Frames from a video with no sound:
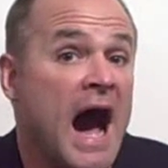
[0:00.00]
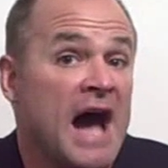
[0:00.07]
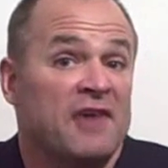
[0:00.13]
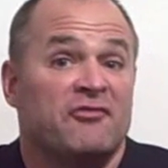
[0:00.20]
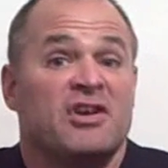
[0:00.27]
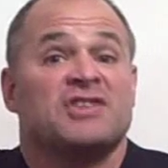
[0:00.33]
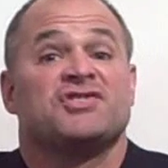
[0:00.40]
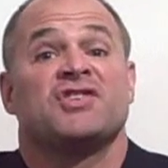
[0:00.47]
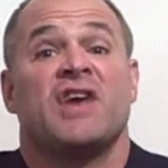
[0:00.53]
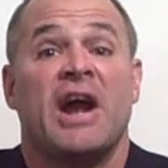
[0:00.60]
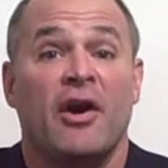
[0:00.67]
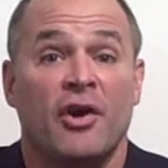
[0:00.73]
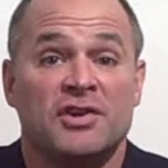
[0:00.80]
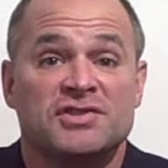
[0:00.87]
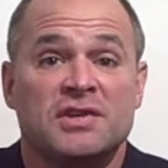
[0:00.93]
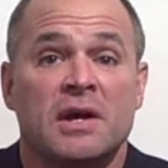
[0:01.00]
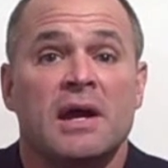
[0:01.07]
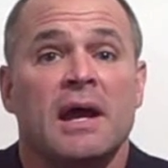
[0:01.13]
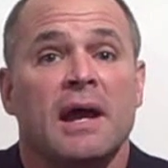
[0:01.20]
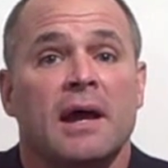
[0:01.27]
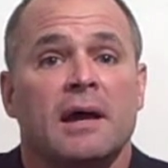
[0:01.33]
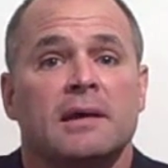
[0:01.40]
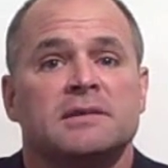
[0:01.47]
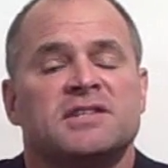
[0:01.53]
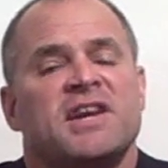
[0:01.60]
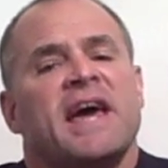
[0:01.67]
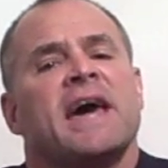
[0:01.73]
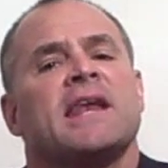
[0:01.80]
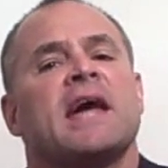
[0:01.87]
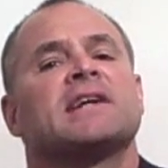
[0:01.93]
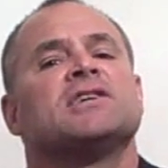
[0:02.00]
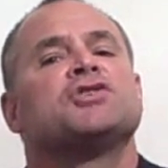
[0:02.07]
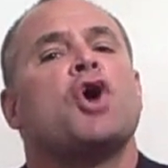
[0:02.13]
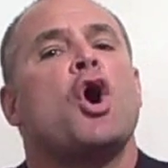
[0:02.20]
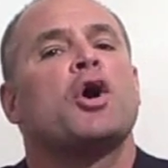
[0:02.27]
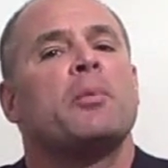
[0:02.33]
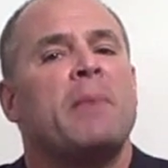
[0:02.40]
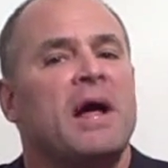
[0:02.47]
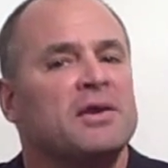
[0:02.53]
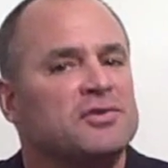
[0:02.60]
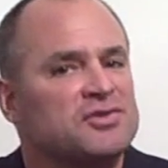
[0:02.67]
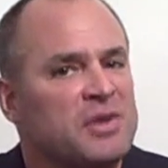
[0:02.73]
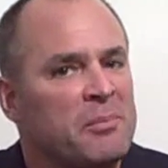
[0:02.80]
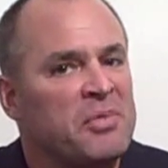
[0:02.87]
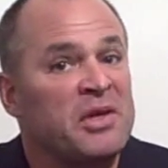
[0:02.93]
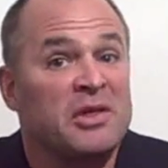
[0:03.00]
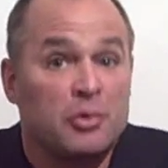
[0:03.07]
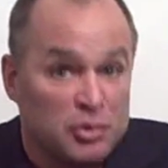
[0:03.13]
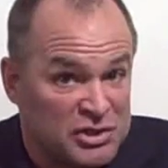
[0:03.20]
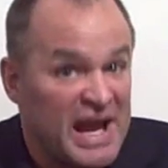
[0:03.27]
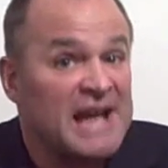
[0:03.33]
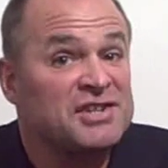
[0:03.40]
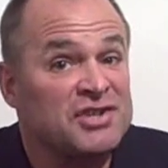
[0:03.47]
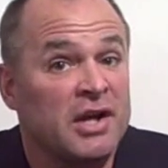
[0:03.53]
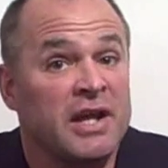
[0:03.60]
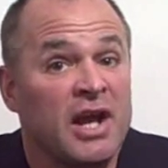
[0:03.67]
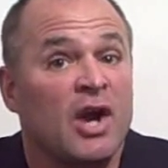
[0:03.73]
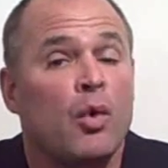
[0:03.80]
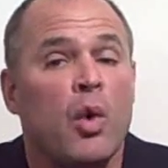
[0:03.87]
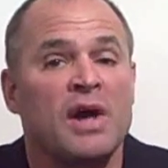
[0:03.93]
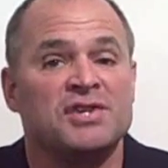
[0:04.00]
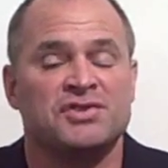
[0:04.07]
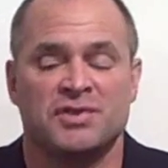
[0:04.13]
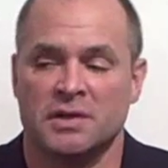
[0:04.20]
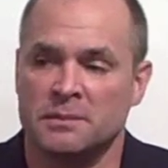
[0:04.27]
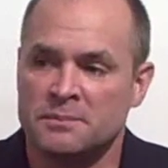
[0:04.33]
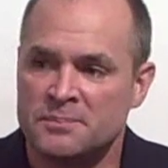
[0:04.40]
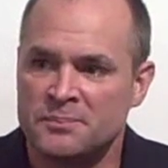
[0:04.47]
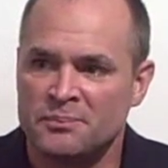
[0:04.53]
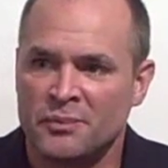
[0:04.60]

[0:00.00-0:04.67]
Hi, Vincent Harris. Today I'd like to talk about something that was actually a question